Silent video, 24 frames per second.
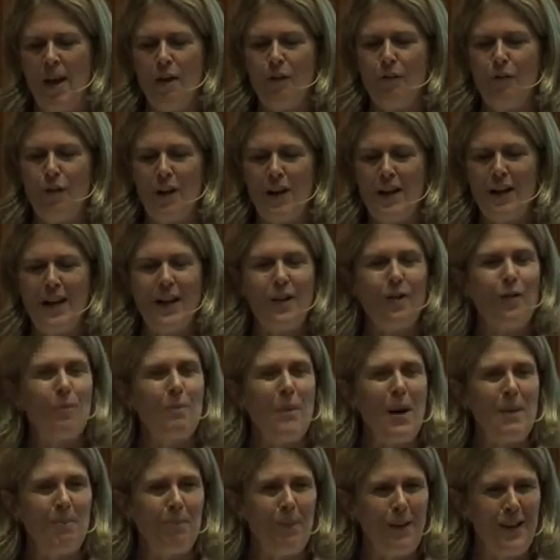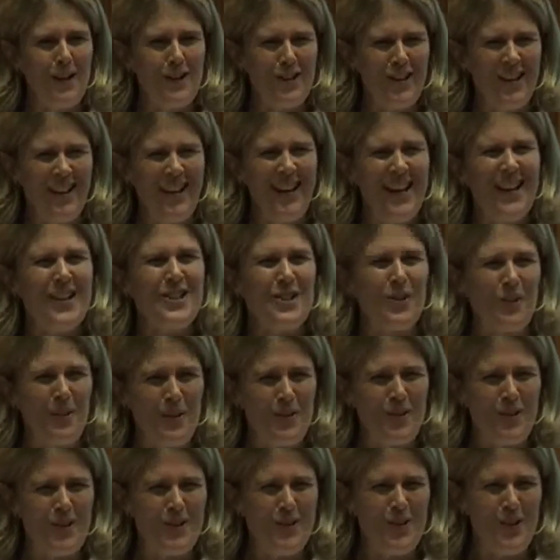Fred, it's my pleasure to
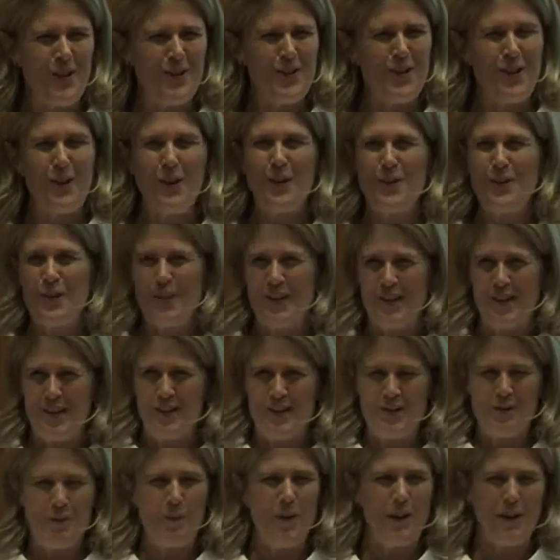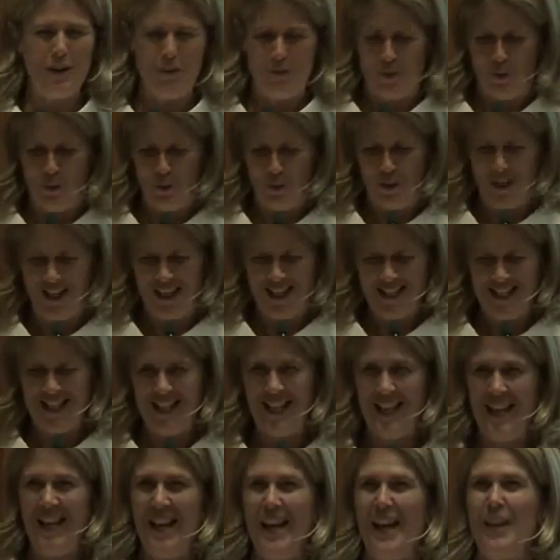introduce you to this wonderful audience
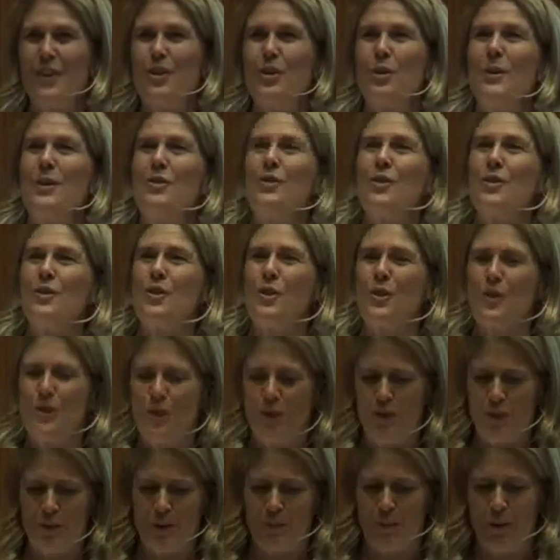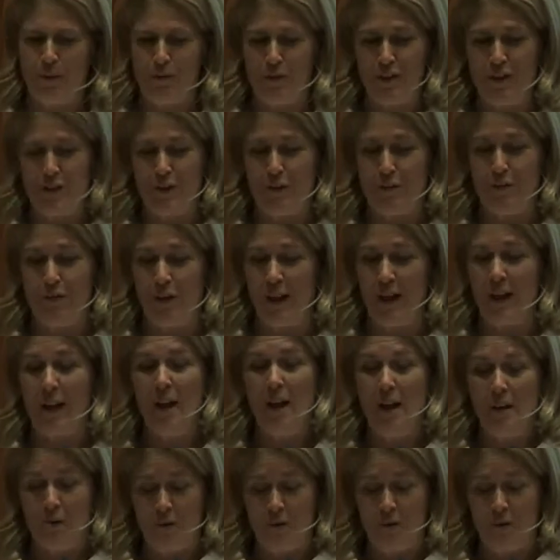here and to introduce you to Professor Fred,